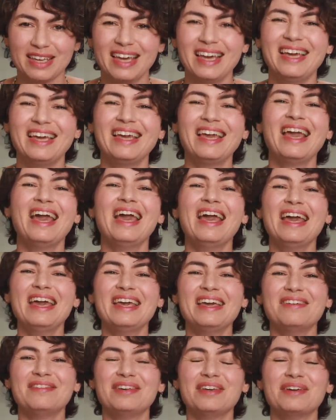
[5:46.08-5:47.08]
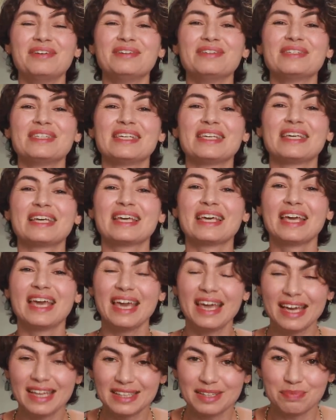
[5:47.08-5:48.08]
if you're using
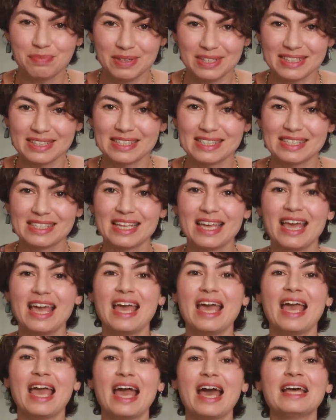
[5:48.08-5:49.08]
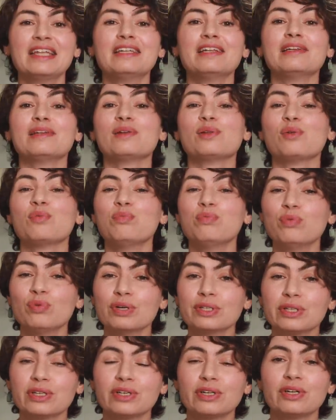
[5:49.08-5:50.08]
canned beans, add a little
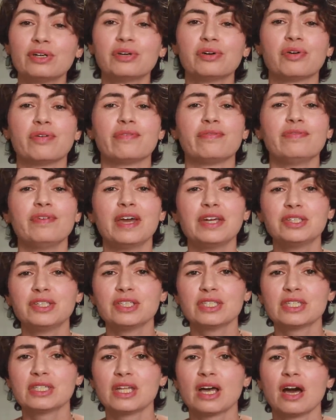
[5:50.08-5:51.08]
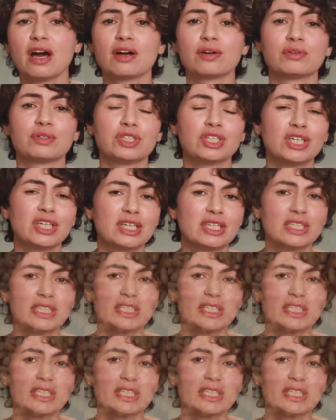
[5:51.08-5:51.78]
water or veggie stock or chicken